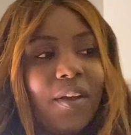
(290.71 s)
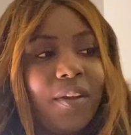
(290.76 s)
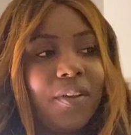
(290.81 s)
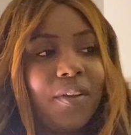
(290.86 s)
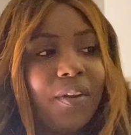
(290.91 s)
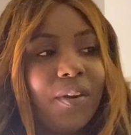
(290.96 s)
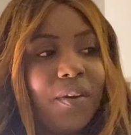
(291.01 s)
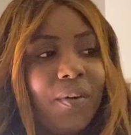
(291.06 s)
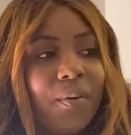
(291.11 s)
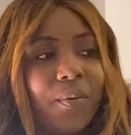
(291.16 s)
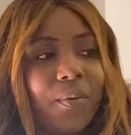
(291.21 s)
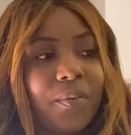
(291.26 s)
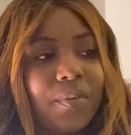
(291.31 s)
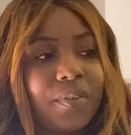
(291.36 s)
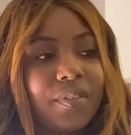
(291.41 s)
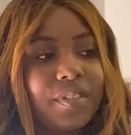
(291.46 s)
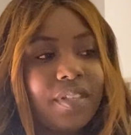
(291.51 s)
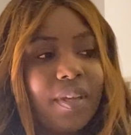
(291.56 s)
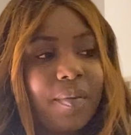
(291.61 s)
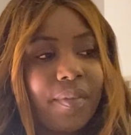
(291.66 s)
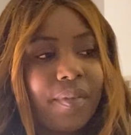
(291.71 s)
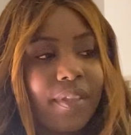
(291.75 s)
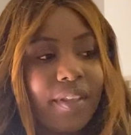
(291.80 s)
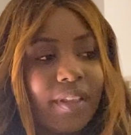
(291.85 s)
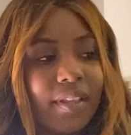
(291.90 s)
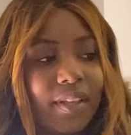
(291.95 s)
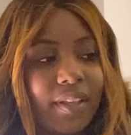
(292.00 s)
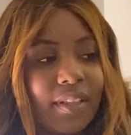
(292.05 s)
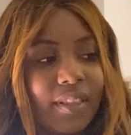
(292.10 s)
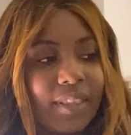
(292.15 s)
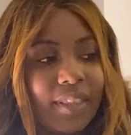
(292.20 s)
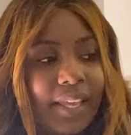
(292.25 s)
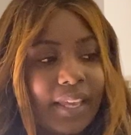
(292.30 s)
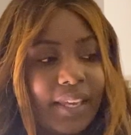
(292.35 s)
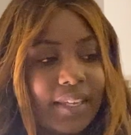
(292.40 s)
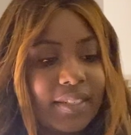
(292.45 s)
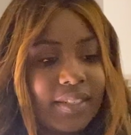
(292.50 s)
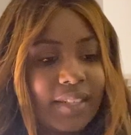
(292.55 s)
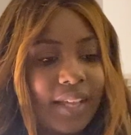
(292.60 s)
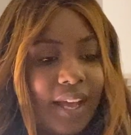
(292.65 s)
you know, some of the
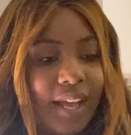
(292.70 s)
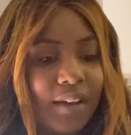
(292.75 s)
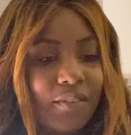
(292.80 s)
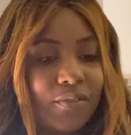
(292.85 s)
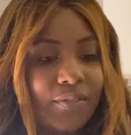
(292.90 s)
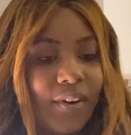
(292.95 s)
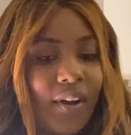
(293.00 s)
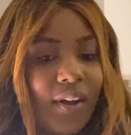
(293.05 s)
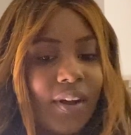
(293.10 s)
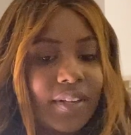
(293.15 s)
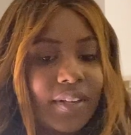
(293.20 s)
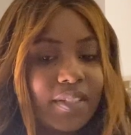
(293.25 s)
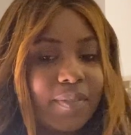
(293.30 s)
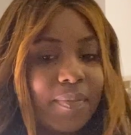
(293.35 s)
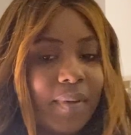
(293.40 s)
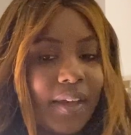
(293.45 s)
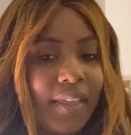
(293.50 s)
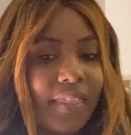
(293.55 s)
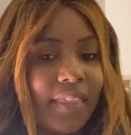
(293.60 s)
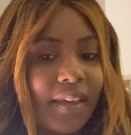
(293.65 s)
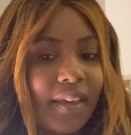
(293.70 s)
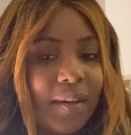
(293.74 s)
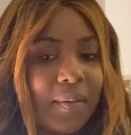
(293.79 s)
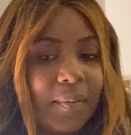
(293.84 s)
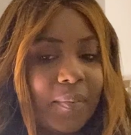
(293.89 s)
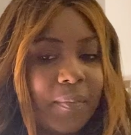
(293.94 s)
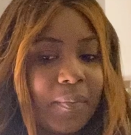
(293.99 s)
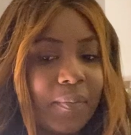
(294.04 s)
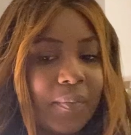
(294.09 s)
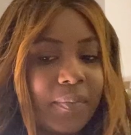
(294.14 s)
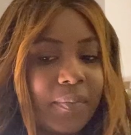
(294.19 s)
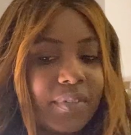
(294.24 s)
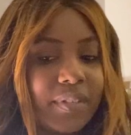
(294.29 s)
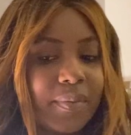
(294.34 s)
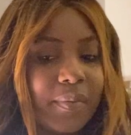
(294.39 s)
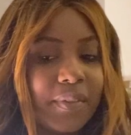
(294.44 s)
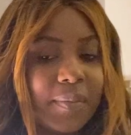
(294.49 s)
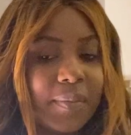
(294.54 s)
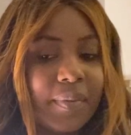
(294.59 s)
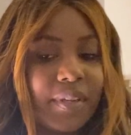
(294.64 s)
lakes that have rocks by them, some
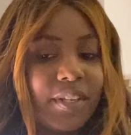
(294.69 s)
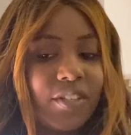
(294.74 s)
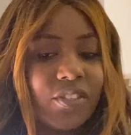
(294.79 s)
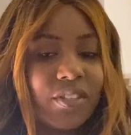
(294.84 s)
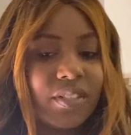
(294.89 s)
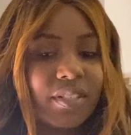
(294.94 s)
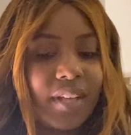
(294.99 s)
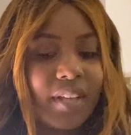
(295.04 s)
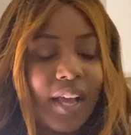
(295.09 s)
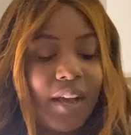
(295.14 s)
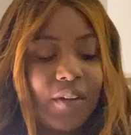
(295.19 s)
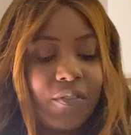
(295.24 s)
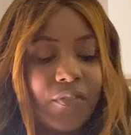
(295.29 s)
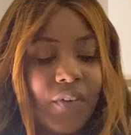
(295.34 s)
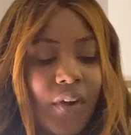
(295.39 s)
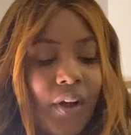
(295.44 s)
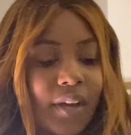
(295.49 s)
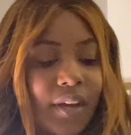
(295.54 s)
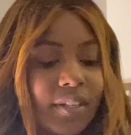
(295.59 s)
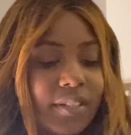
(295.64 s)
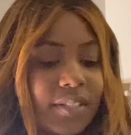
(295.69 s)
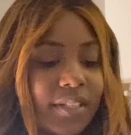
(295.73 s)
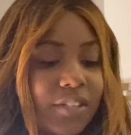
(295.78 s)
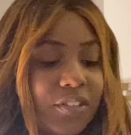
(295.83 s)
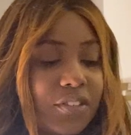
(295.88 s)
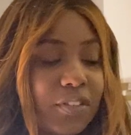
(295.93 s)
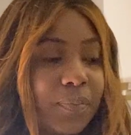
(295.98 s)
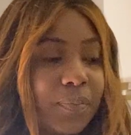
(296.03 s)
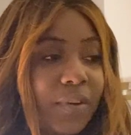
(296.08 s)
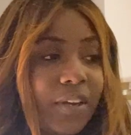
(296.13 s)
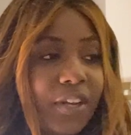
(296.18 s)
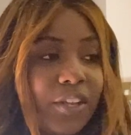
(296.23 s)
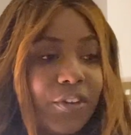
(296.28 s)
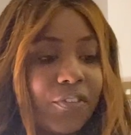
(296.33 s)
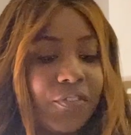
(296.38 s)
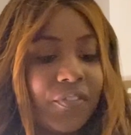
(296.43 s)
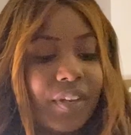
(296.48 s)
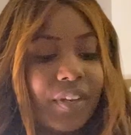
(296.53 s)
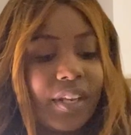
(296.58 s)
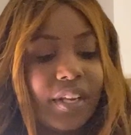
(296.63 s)
of the beaches that have rocks, like just putting your
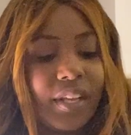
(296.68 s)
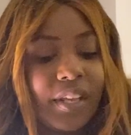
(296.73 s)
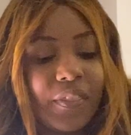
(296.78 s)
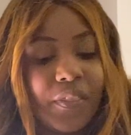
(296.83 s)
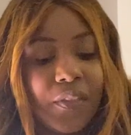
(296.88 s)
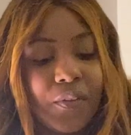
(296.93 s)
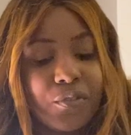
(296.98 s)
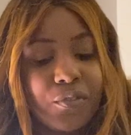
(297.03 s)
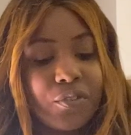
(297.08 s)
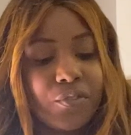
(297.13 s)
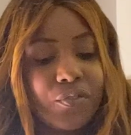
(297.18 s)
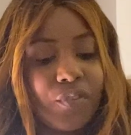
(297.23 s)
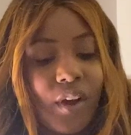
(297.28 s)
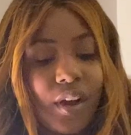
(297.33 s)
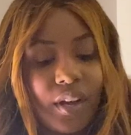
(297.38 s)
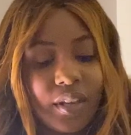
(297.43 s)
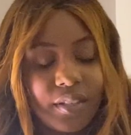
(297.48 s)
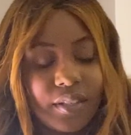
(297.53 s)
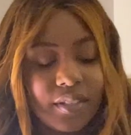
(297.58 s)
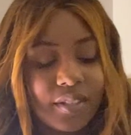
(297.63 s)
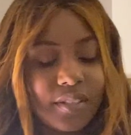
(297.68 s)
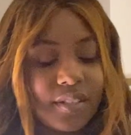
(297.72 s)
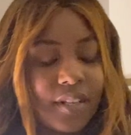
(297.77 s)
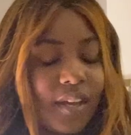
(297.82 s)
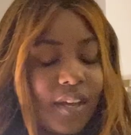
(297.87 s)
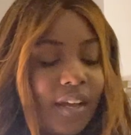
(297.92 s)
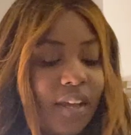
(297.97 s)
feet in those rocks.